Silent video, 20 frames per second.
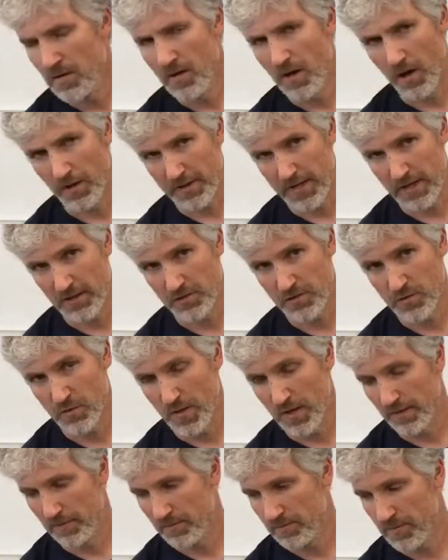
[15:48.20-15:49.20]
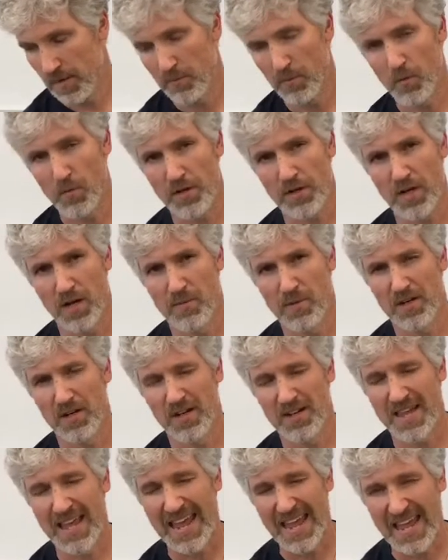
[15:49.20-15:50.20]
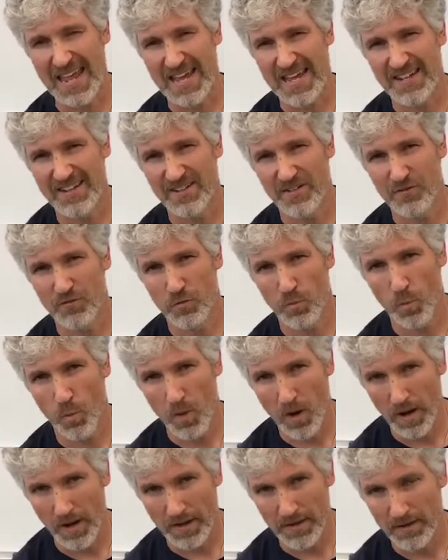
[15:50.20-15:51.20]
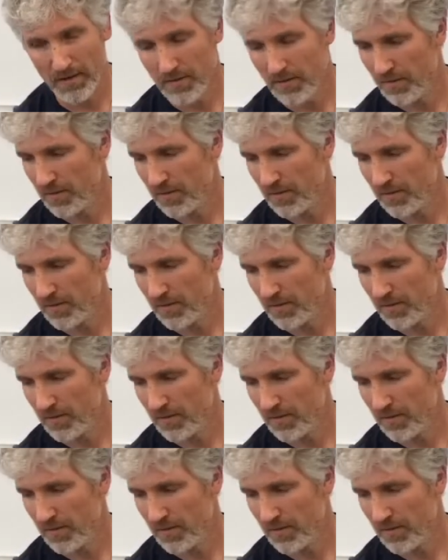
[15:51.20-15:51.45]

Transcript: I'll count you in. Remember, we come in on an and of one.